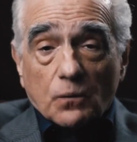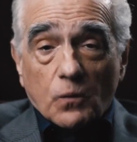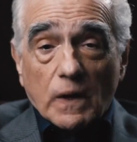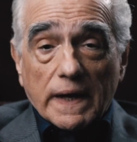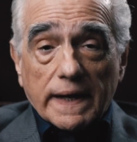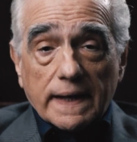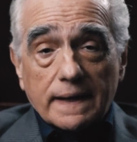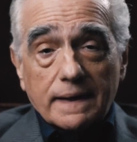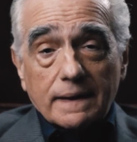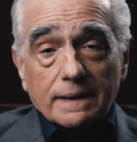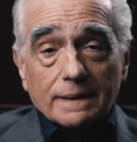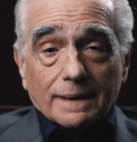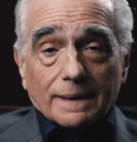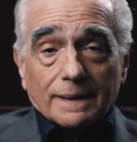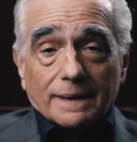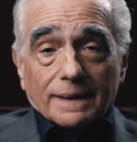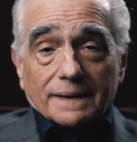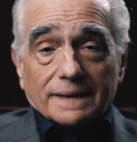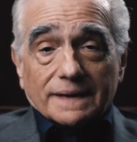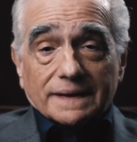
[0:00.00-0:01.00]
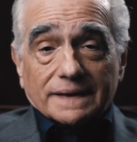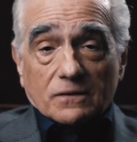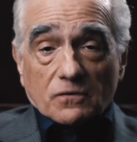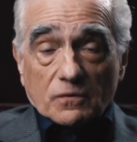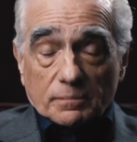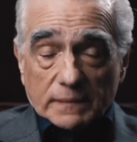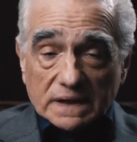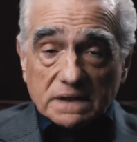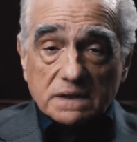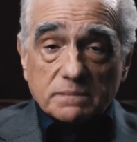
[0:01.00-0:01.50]
the way that they
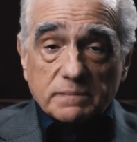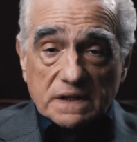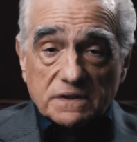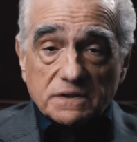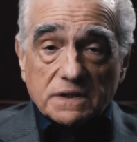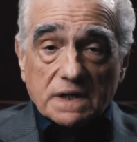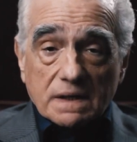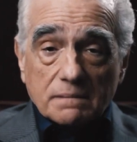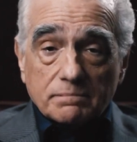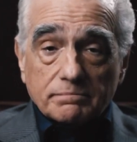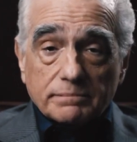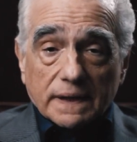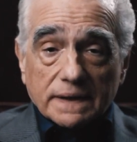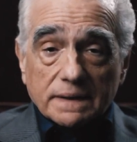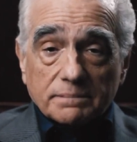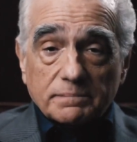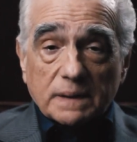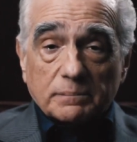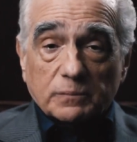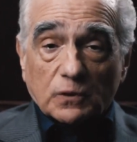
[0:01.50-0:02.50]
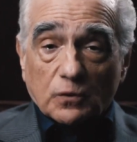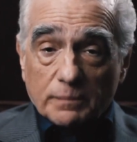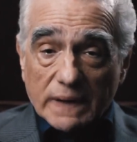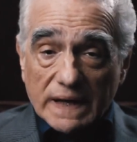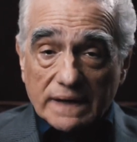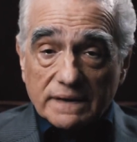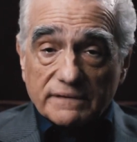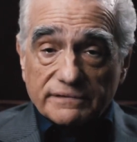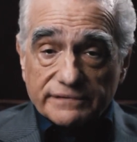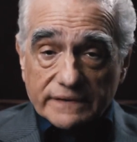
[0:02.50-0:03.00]
were meant to be seen by the people who
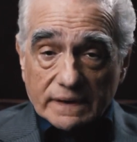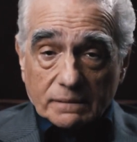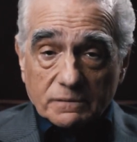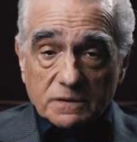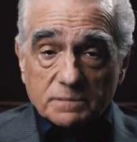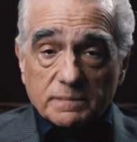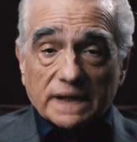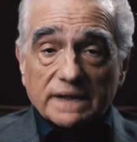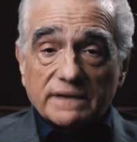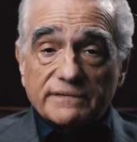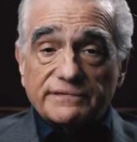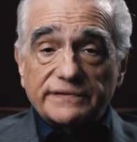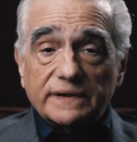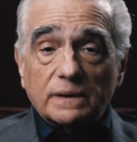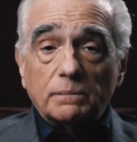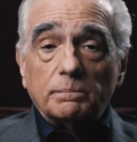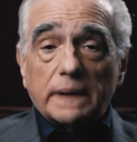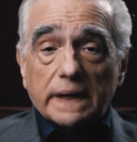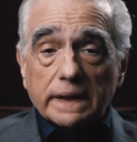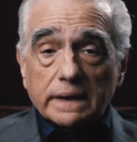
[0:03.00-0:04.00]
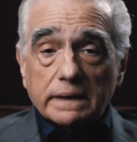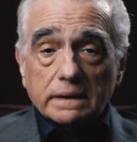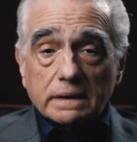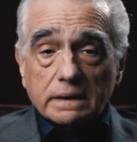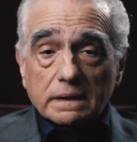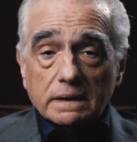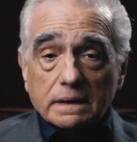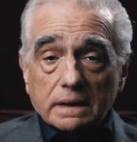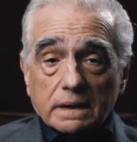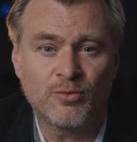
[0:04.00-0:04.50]
made the films, by the filmmaker.
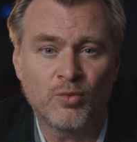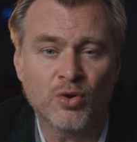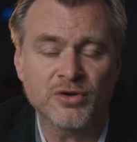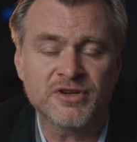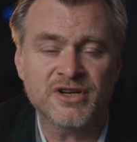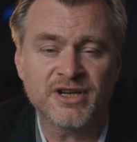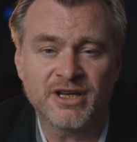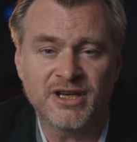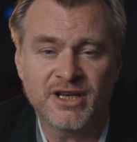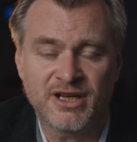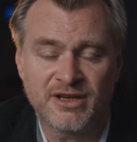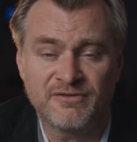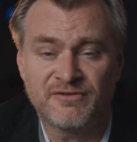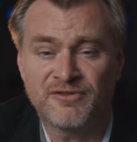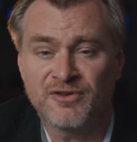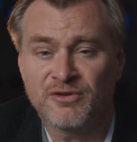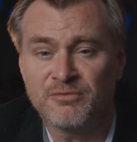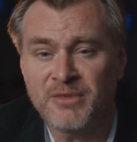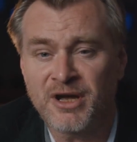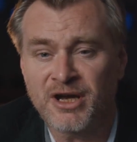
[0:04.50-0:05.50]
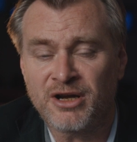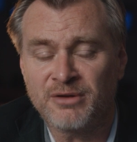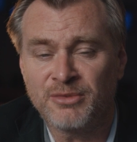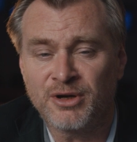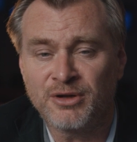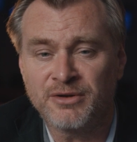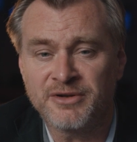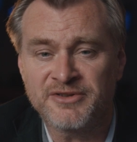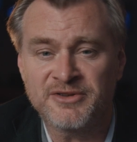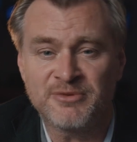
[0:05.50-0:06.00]
Watching it in Filmmaker
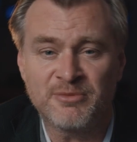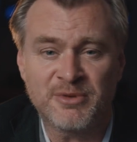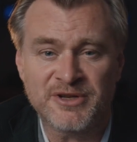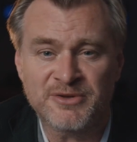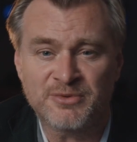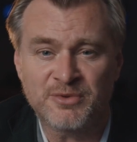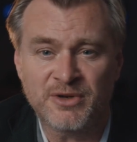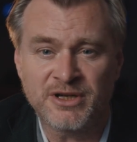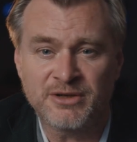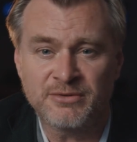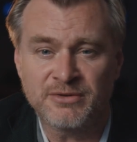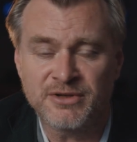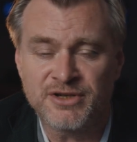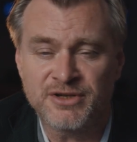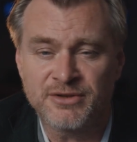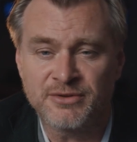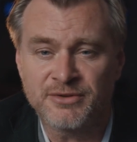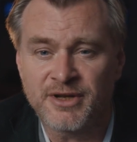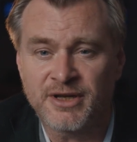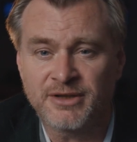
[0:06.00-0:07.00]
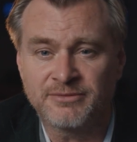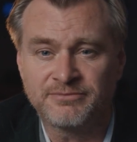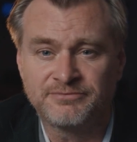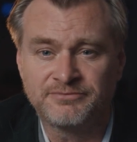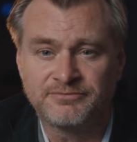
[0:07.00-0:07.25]
Mode is the best way to ensure that.